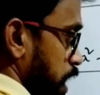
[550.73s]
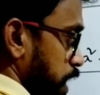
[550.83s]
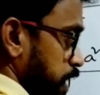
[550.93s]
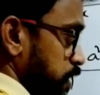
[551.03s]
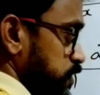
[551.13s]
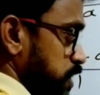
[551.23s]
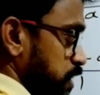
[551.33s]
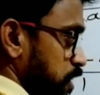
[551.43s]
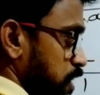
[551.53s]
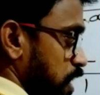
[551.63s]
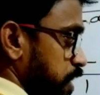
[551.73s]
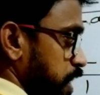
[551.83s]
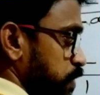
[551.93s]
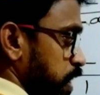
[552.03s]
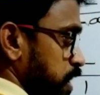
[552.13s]
Again using log
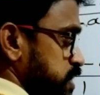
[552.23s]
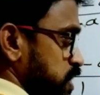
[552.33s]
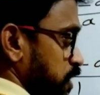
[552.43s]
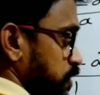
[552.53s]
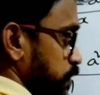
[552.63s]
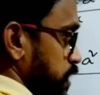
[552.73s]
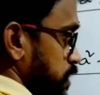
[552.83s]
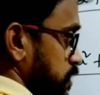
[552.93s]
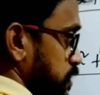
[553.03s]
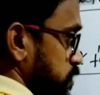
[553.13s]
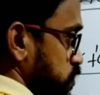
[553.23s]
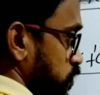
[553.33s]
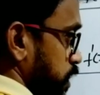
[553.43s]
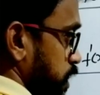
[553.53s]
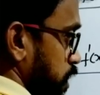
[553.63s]
a minus log b.
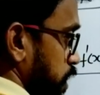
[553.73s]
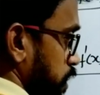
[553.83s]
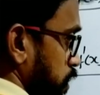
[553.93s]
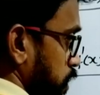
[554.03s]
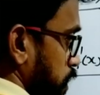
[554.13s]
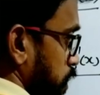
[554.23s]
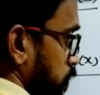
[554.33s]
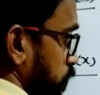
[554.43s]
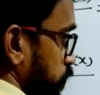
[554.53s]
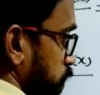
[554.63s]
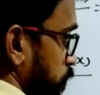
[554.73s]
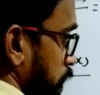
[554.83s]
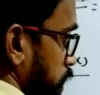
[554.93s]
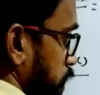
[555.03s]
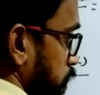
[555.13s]
So, very clear, 15
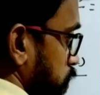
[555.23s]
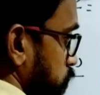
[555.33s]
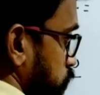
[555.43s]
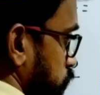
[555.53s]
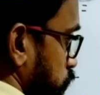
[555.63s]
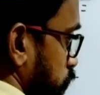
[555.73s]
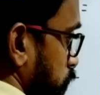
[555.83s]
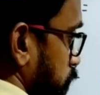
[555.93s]
by 2.